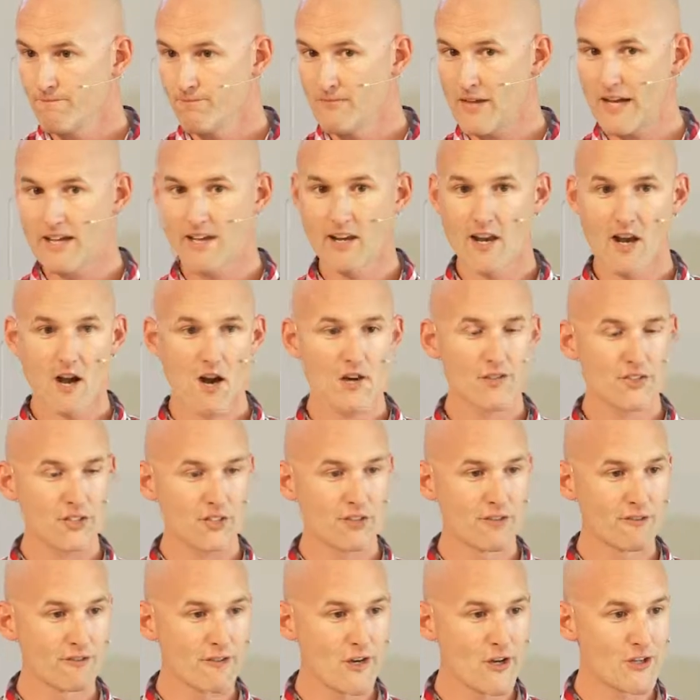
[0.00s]
That last
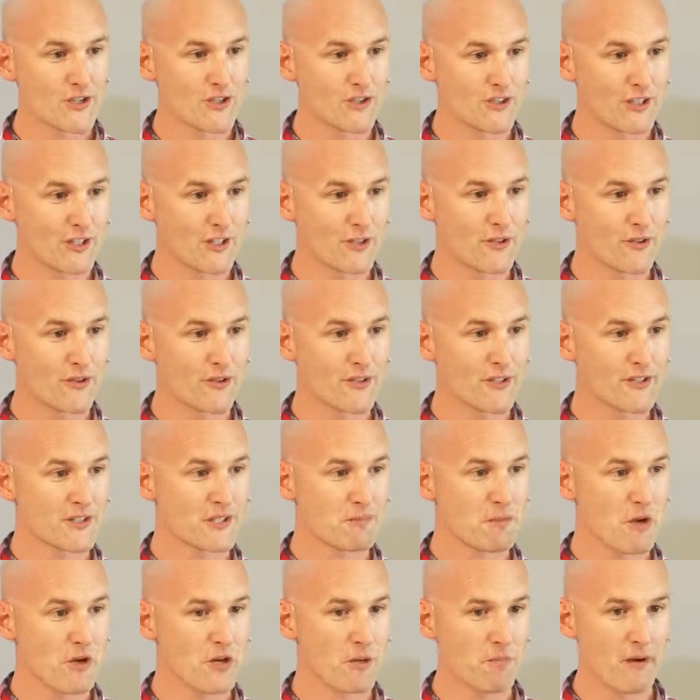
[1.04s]
conversion that Luther
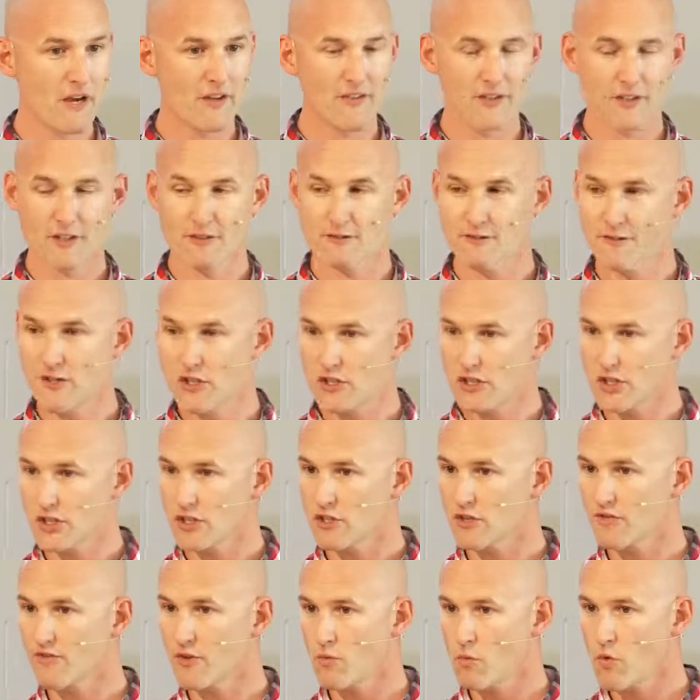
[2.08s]
spoke about, the
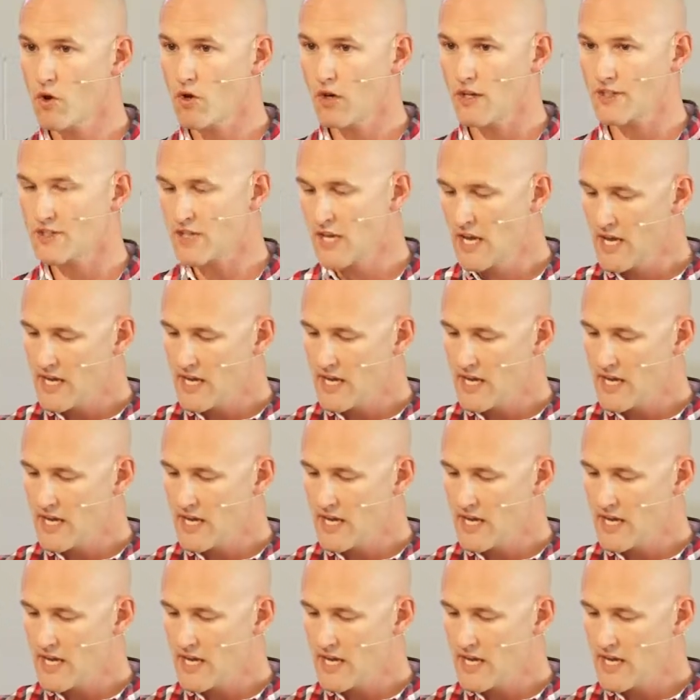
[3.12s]
conversion of the wallet.